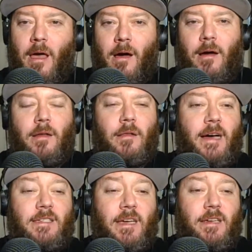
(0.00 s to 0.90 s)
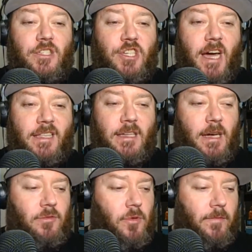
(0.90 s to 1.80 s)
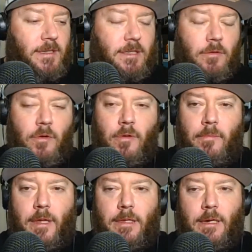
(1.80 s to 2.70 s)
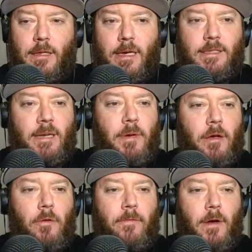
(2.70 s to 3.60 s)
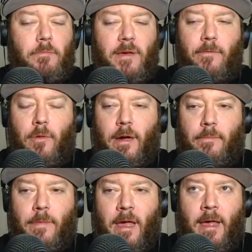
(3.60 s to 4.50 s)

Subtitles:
last I checked, and I don't know if it's still going, but they had set up a GoFundMe for him.